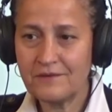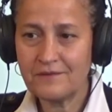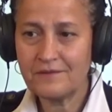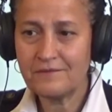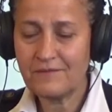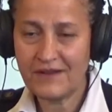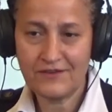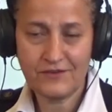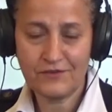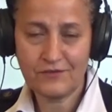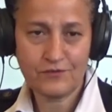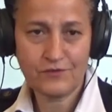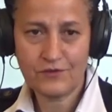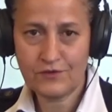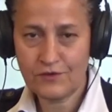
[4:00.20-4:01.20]
my
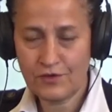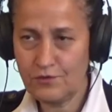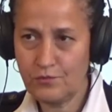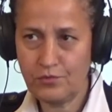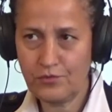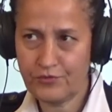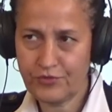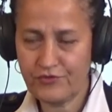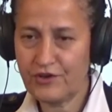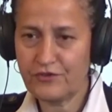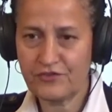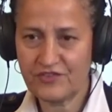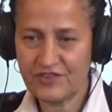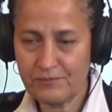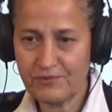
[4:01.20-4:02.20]
2 or 3 other
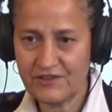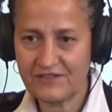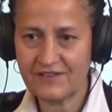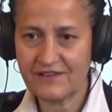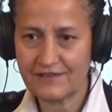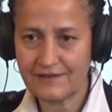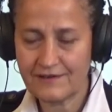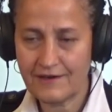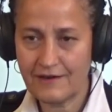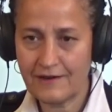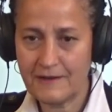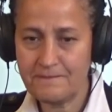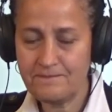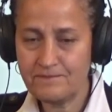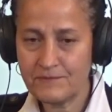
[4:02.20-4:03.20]
siblings at the
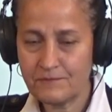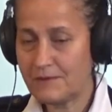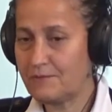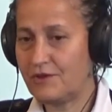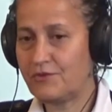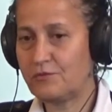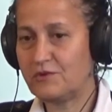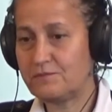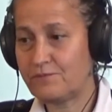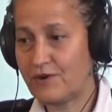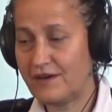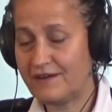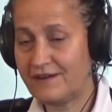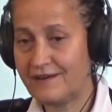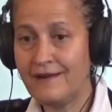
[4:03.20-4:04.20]
time. My mother was
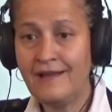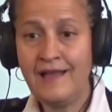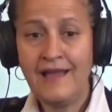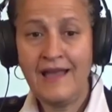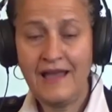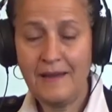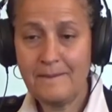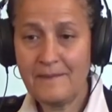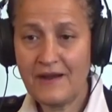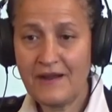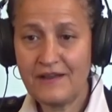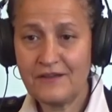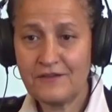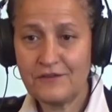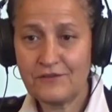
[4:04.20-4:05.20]
pregnant, and
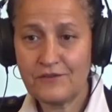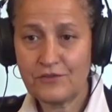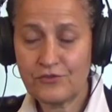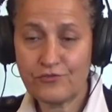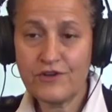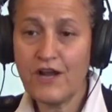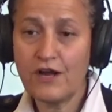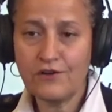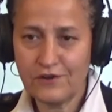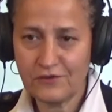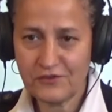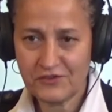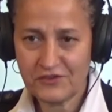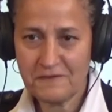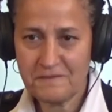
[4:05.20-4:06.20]
my 3
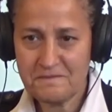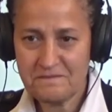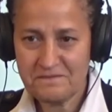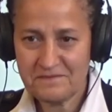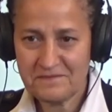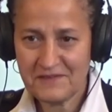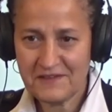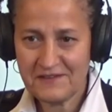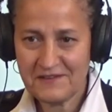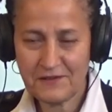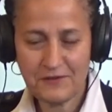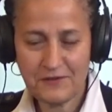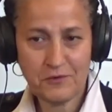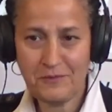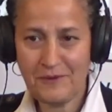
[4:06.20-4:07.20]
uncles. So there
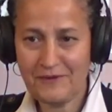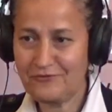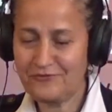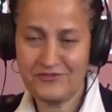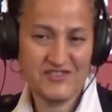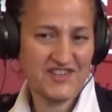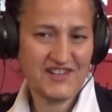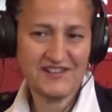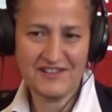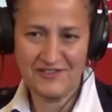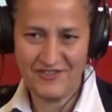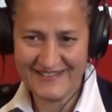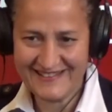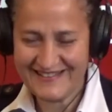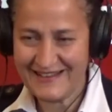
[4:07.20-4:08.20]
were about 6 of
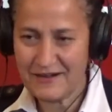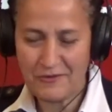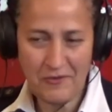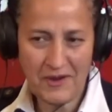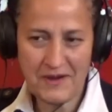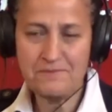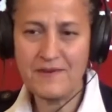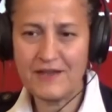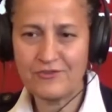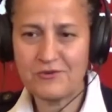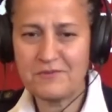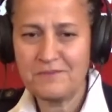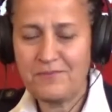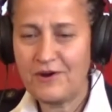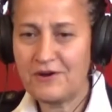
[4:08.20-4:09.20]
us in a 1-bedroom
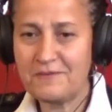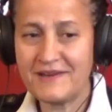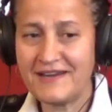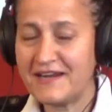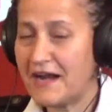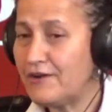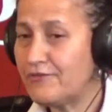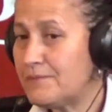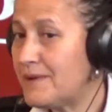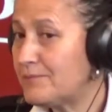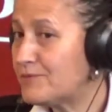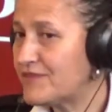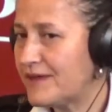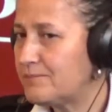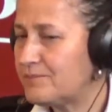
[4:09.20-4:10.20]
apartment, and I remember
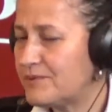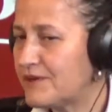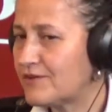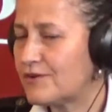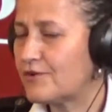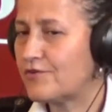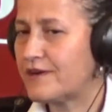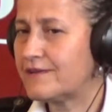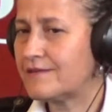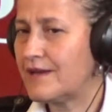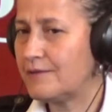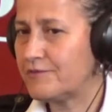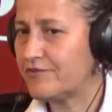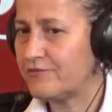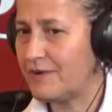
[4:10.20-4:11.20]
that being a great time
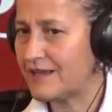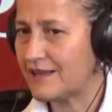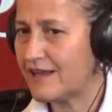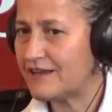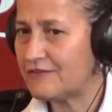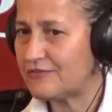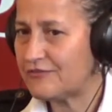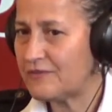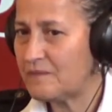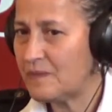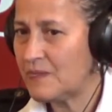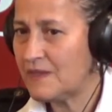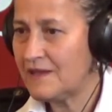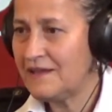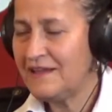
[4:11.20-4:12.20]
of my life.
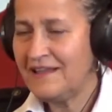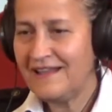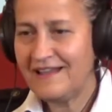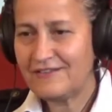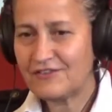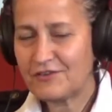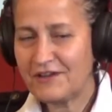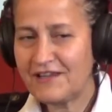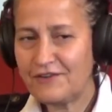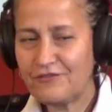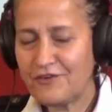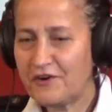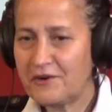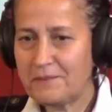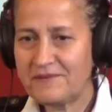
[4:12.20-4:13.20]
And so I get
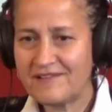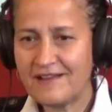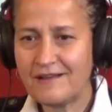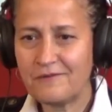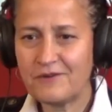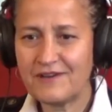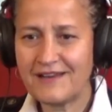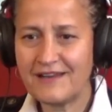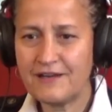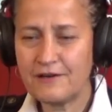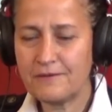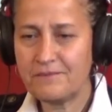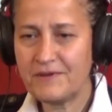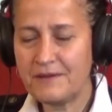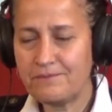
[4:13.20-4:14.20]
very upset when I hear
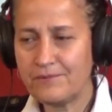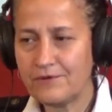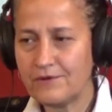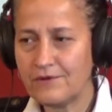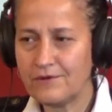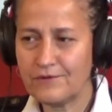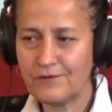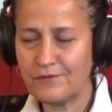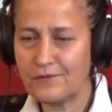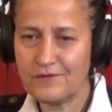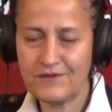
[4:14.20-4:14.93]
people,